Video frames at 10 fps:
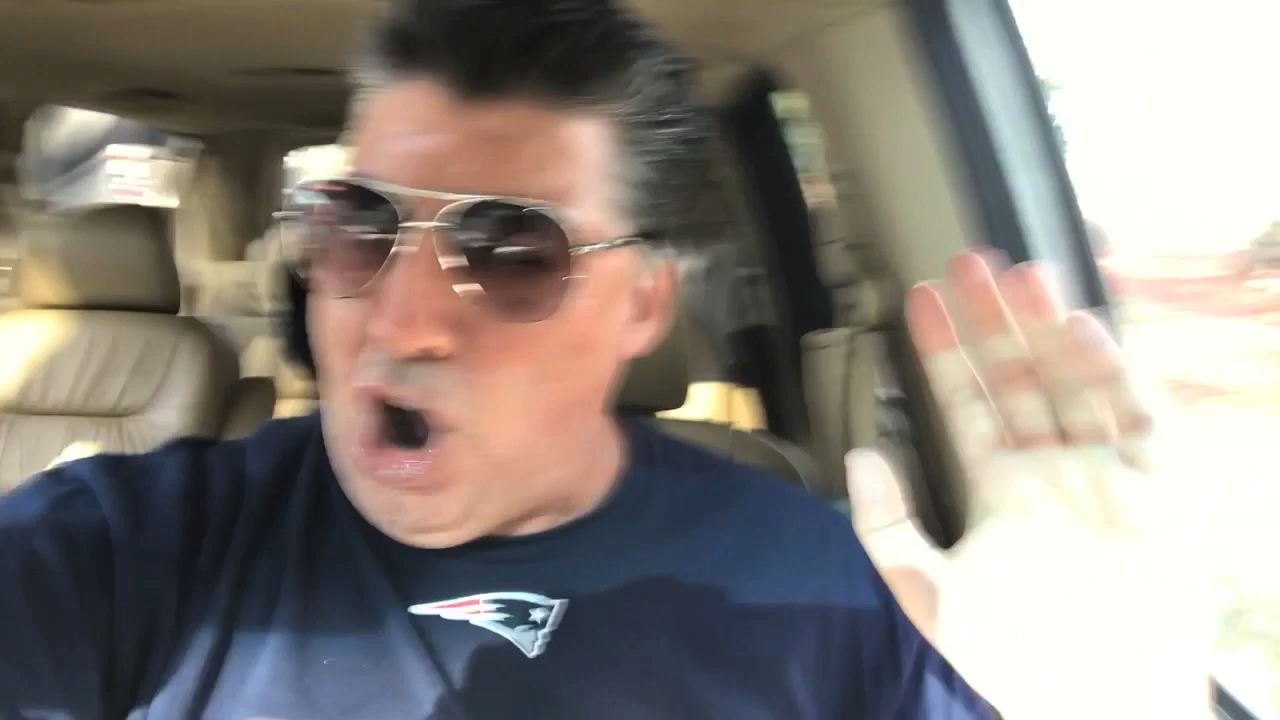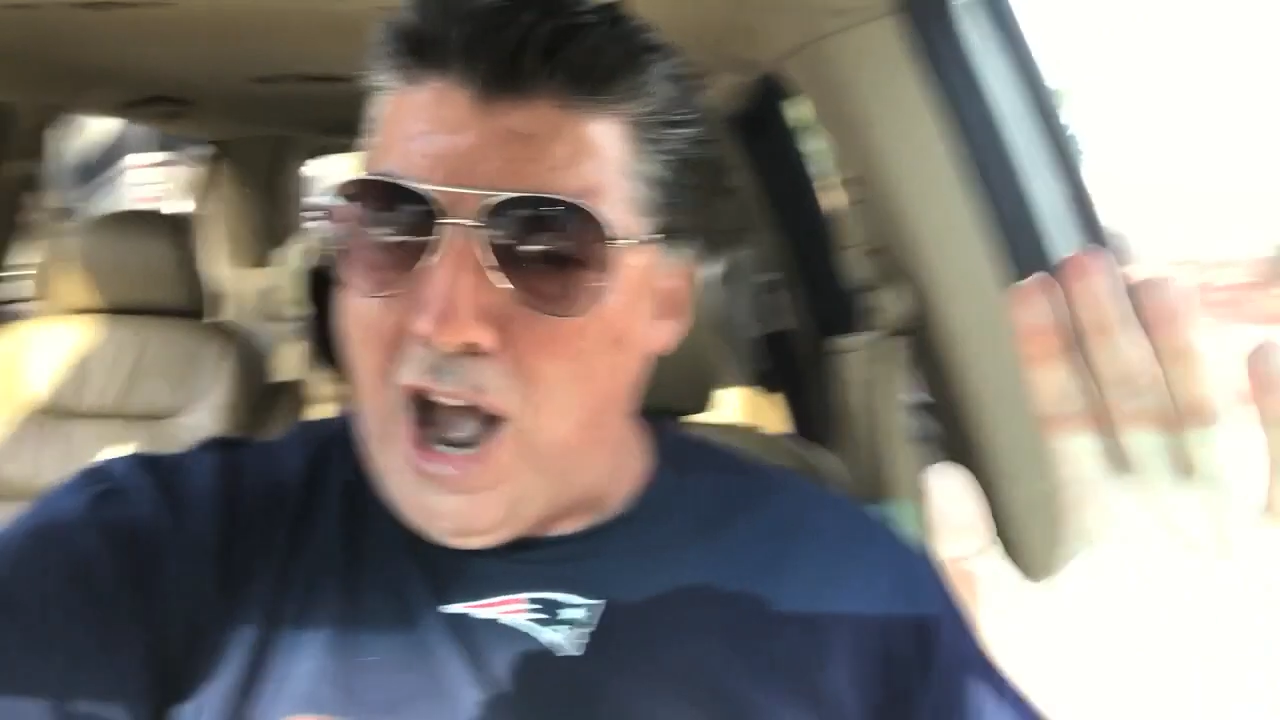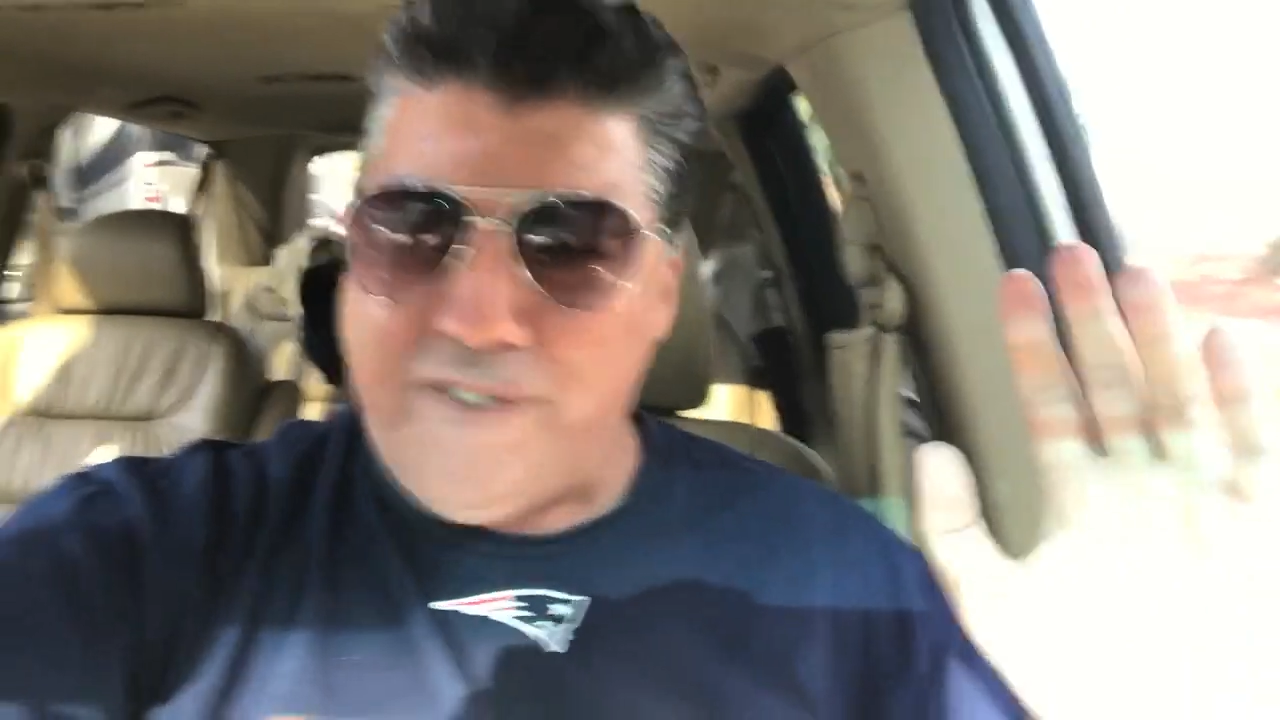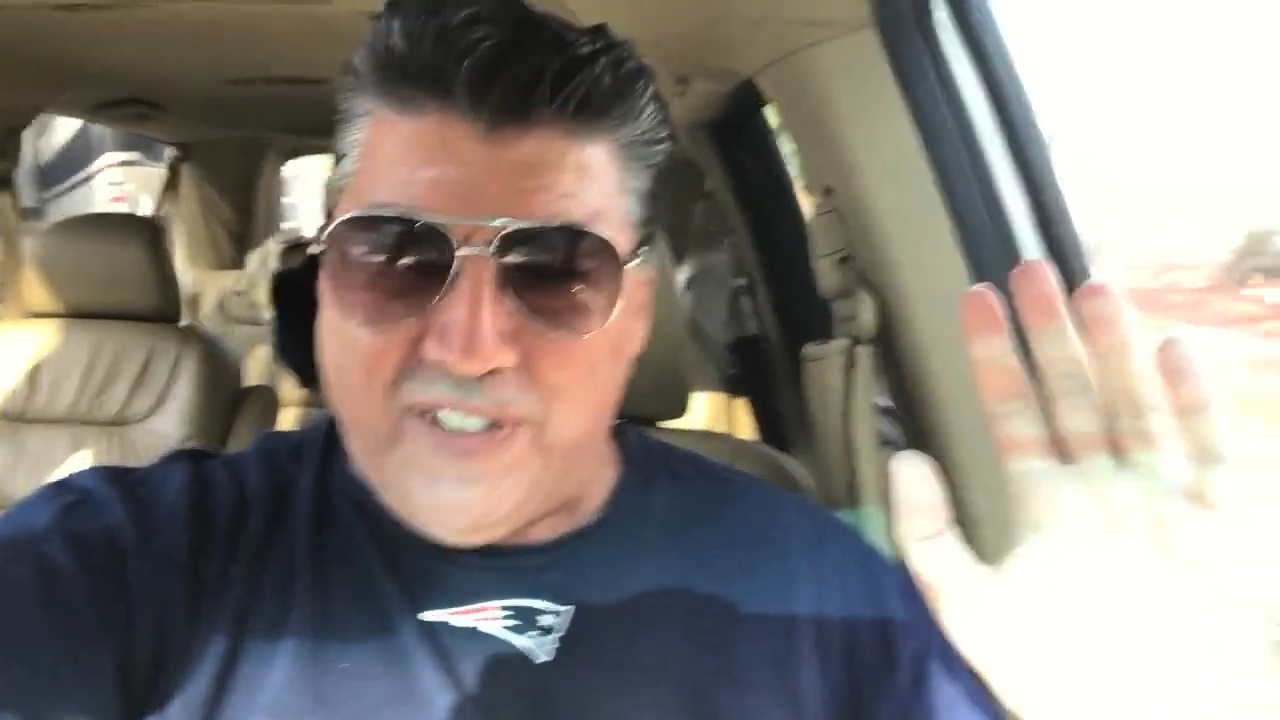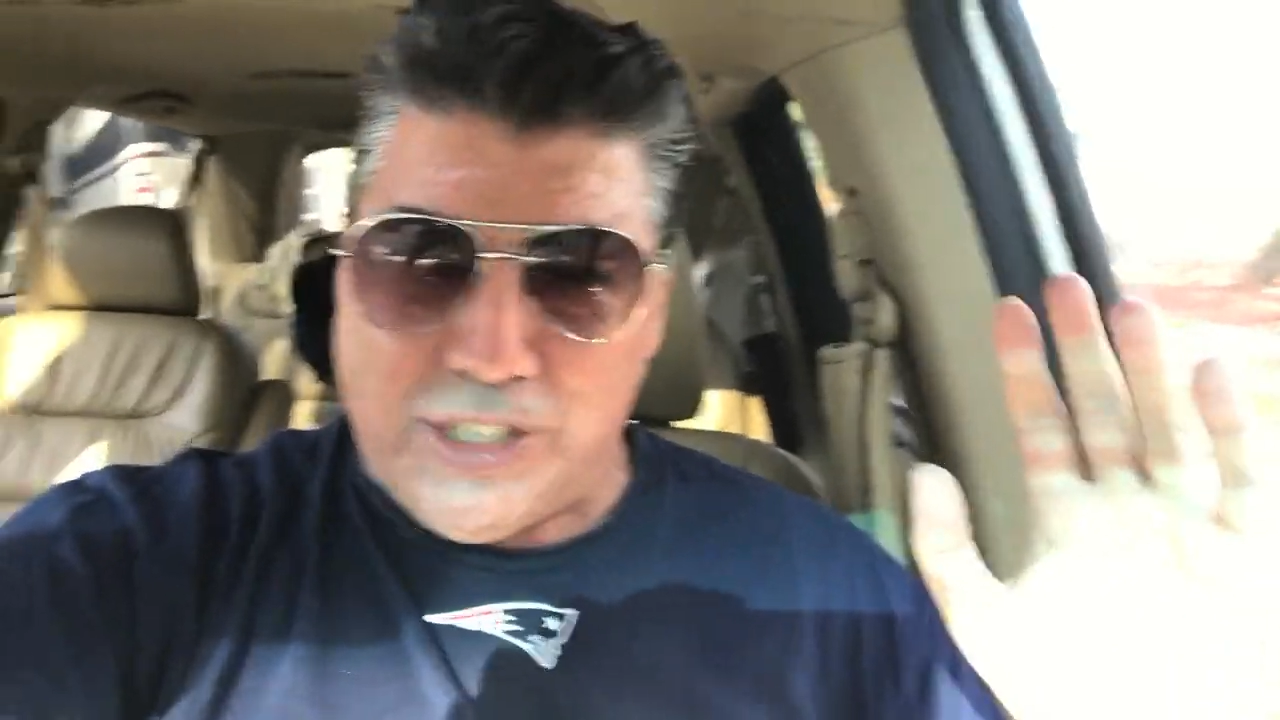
coffee